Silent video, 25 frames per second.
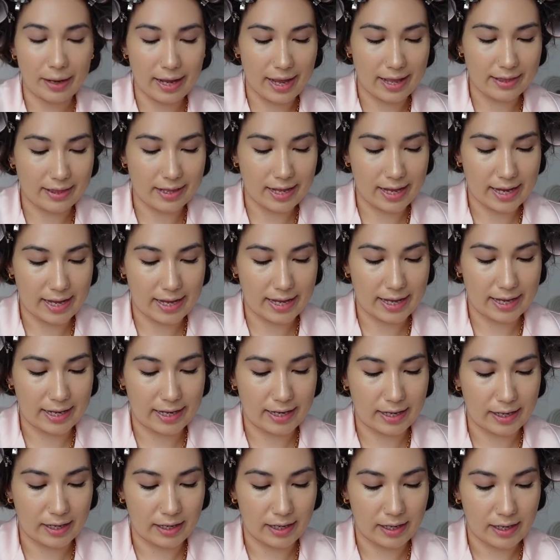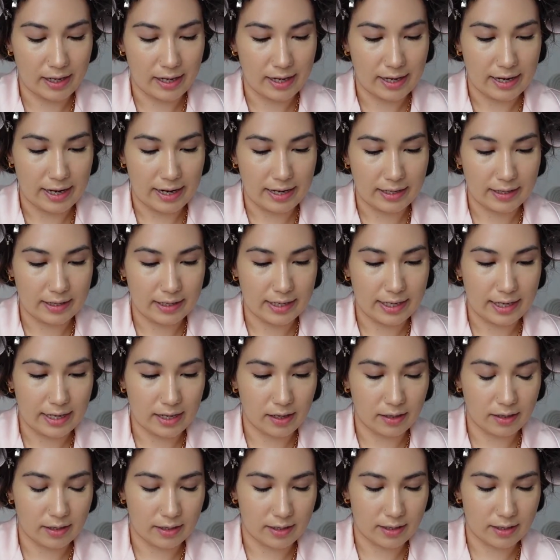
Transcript: and then in the other